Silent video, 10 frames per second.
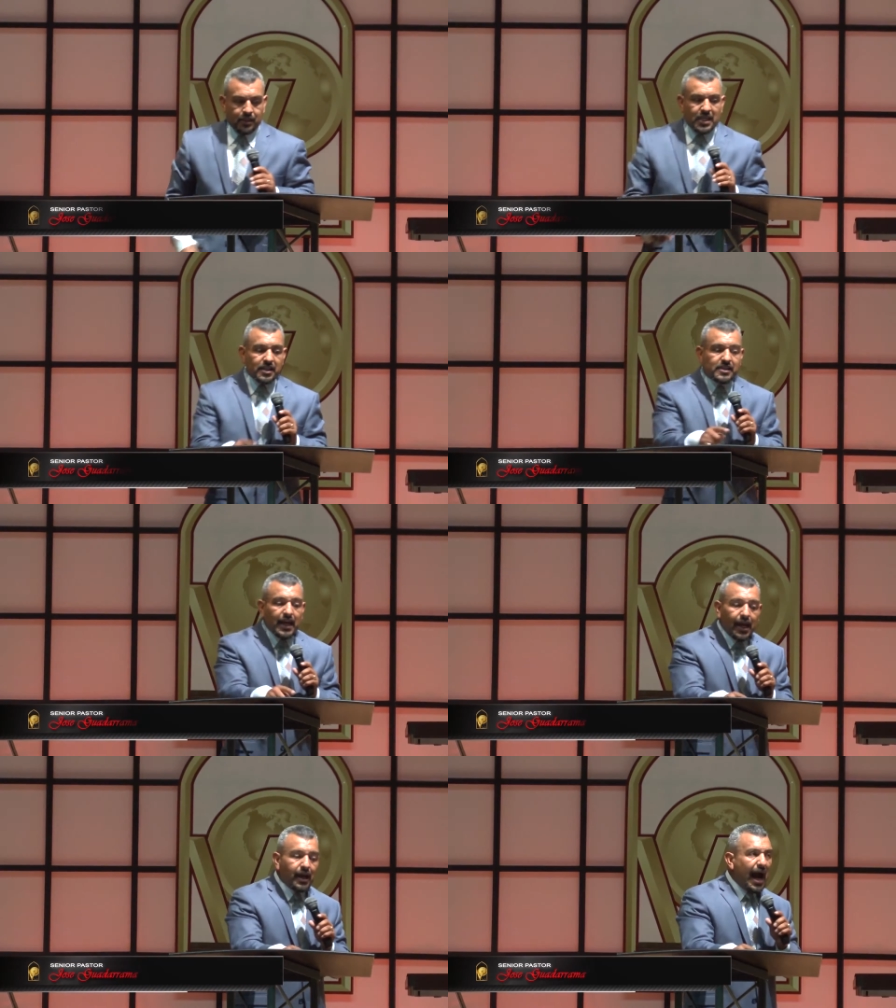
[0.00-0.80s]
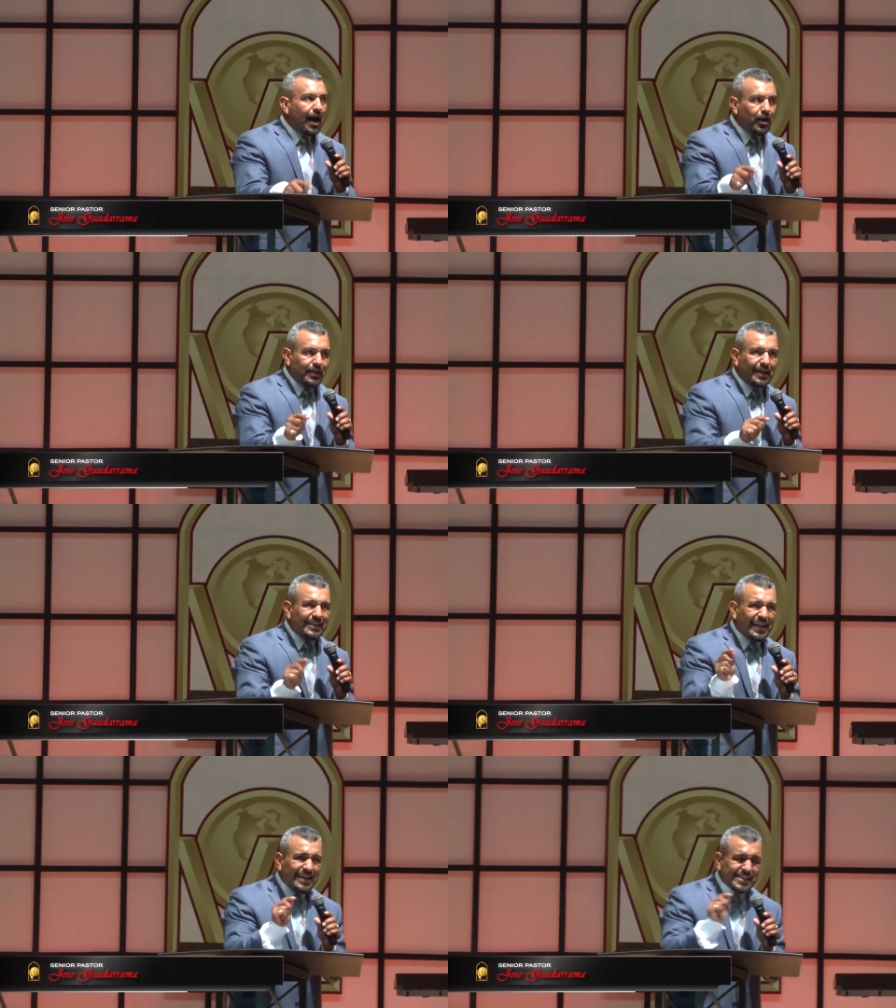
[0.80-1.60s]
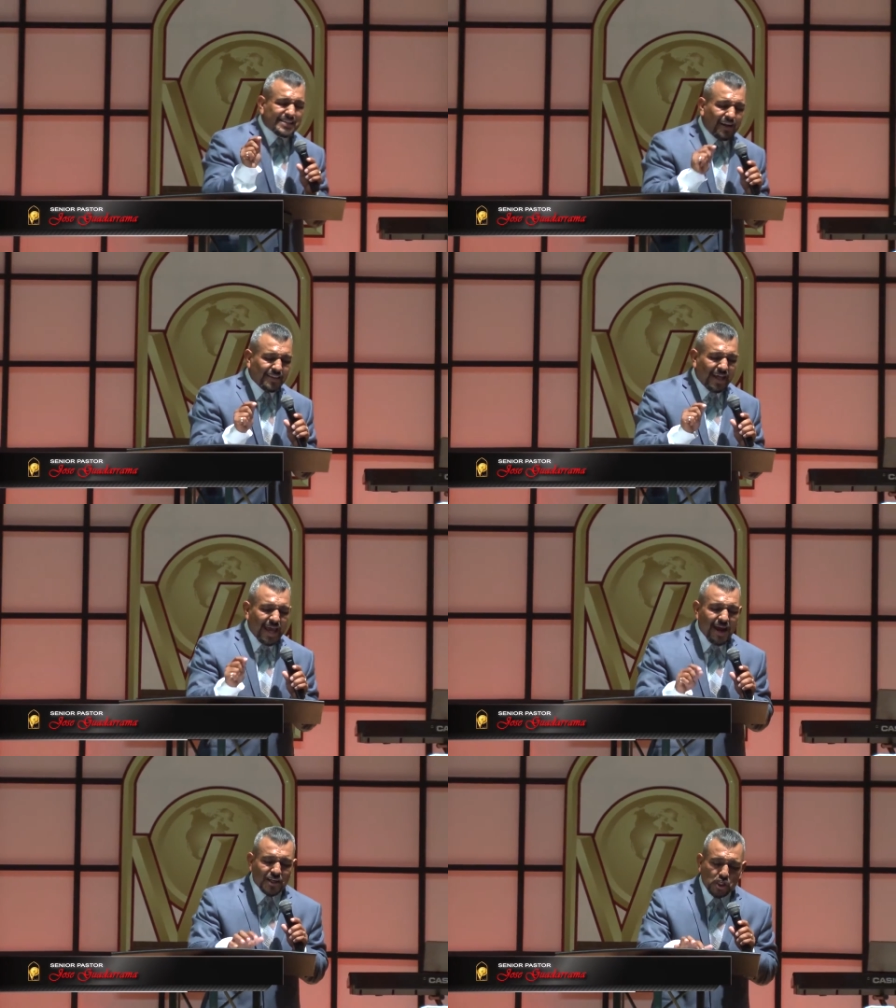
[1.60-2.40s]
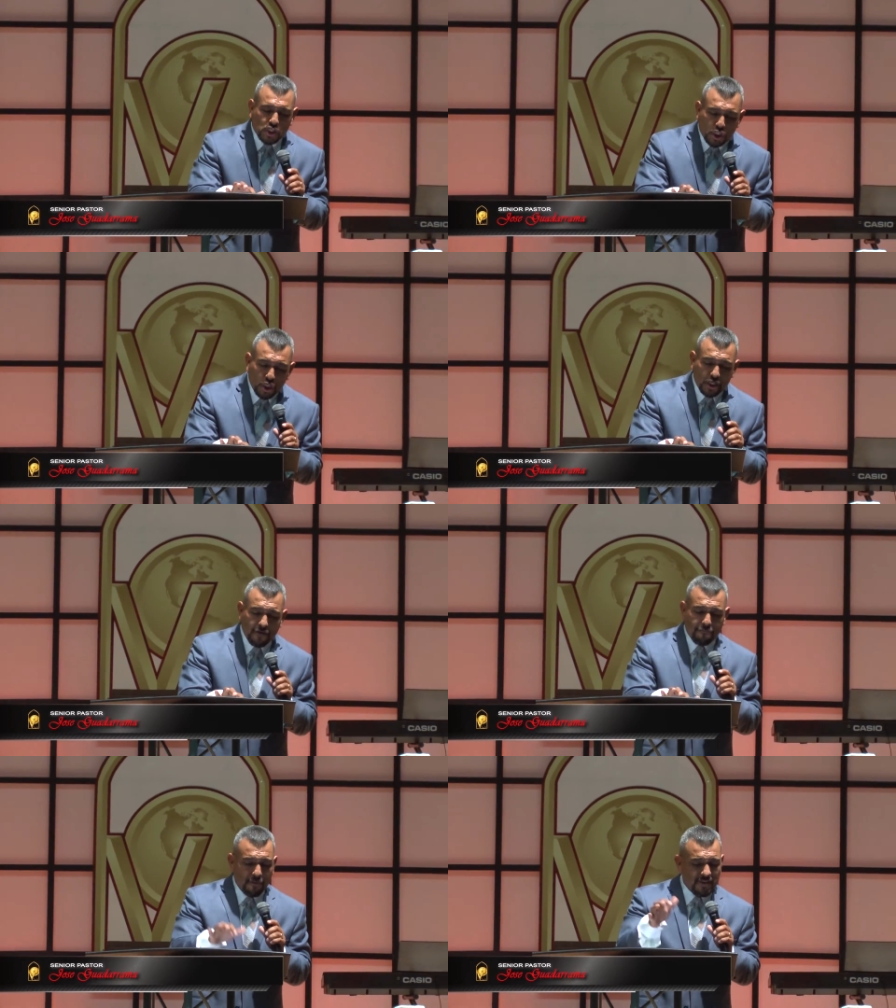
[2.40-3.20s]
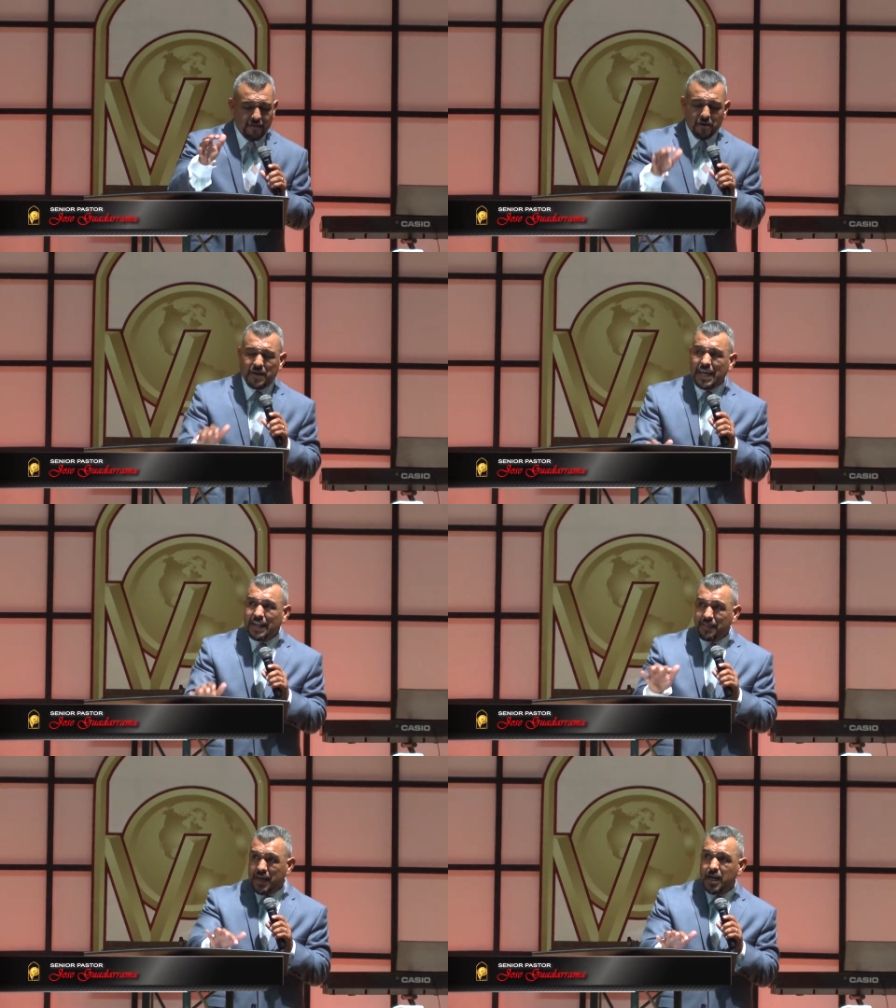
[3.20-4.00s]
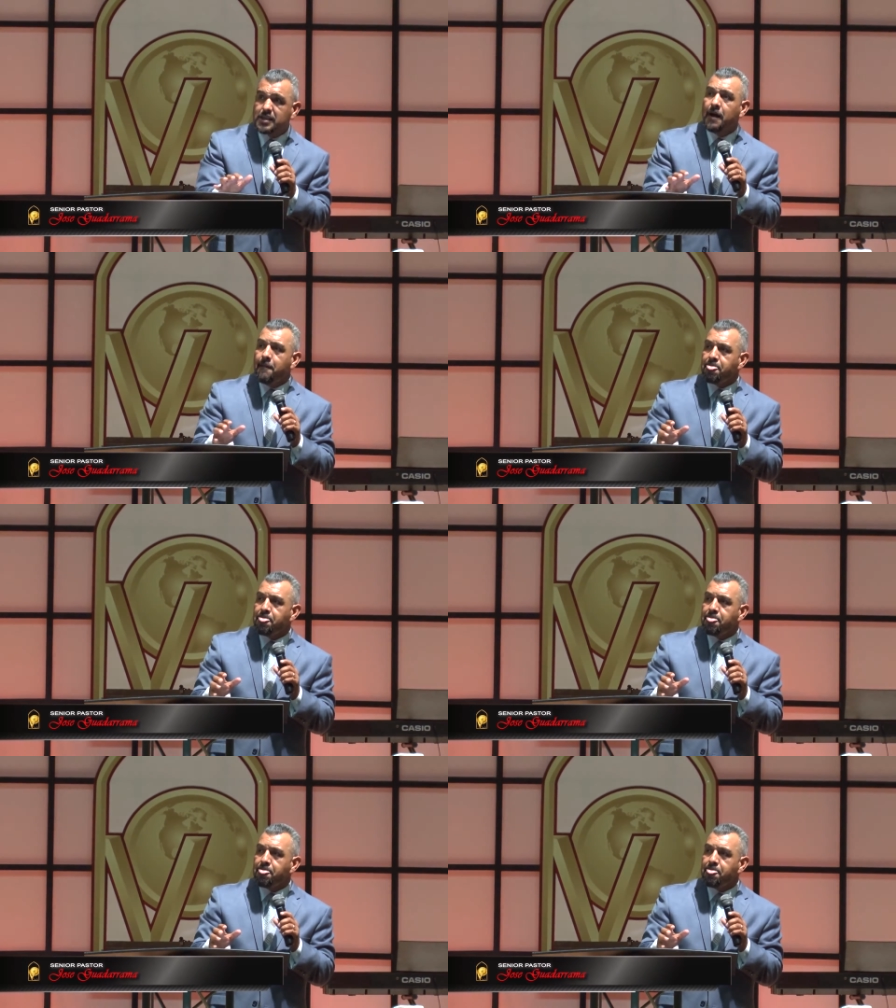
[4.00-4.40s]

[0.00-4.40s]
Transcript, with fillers: this thing, not necessarily that I understood from the very beginning this,